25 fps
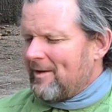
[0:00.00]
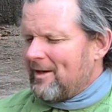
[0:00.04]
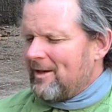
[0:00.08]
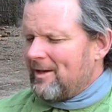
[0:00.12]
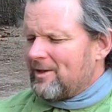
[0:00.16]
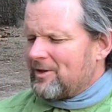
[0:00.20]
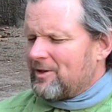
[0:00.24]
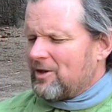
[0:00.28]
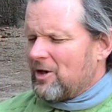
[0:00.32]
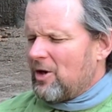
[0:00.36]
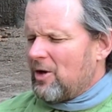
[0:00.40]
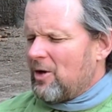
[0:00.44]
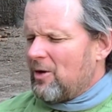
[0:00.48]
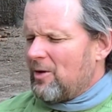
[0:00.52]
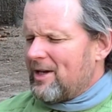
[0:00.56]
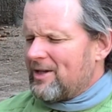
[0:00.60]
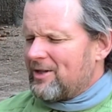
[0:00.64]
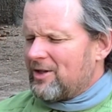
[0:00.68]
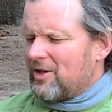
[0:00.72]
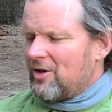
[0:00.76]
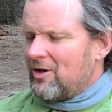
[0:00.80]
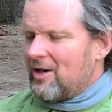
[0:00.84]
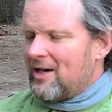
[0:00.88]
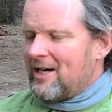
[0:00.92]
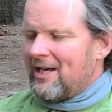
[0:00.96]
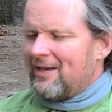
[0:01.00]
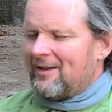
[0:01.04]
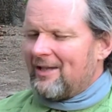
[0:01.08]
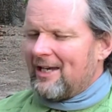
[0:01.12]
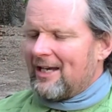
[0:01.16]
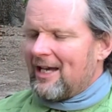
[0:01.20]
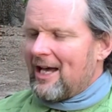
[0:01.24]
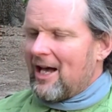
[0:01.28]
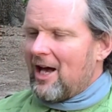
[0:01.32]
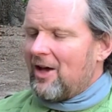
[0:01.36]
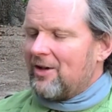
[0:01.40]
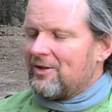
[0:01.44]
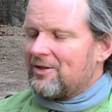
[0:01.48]
So is there anything
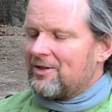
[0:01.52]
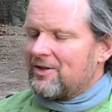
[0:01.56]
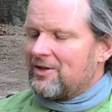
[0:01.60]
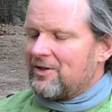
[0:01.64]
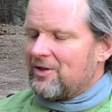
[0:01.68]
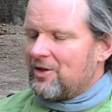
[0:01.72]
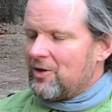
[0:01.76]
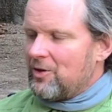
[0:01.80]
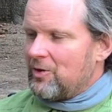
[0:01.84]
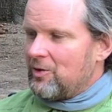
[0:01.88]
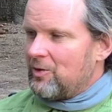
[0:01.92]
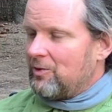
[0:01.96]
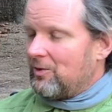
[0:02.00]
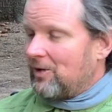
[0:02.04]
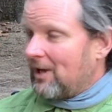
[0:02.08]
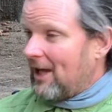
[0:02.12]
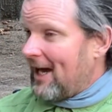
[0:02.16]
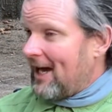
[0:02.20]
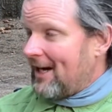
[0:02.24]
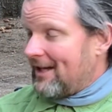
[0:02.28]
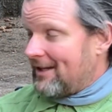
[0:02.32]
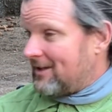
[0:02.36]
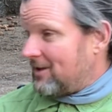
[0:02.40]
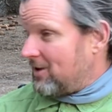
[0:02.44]
else you'd like